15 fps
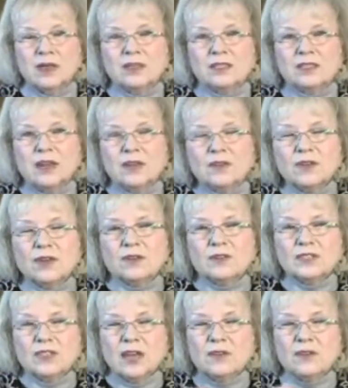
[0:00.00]
Suffer if
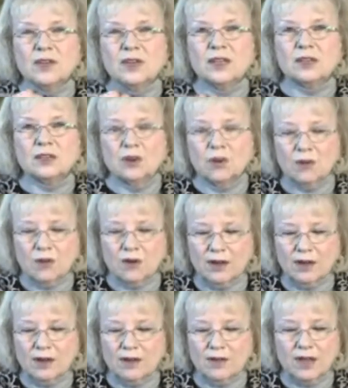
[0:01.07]
suffering and
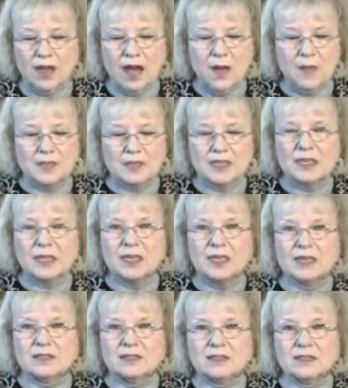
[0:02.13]
glory are the opposite
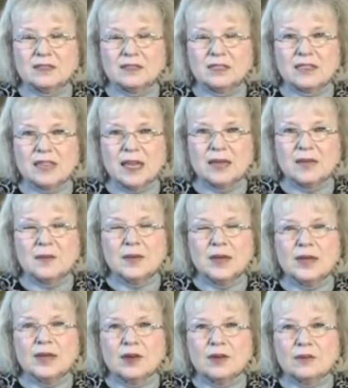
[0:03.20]
ends of the same
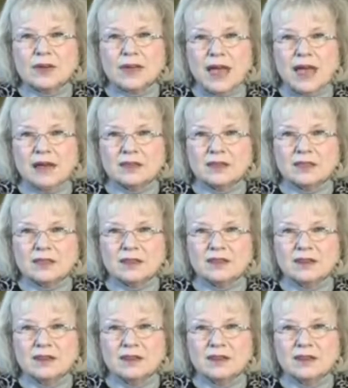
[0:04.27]
reality,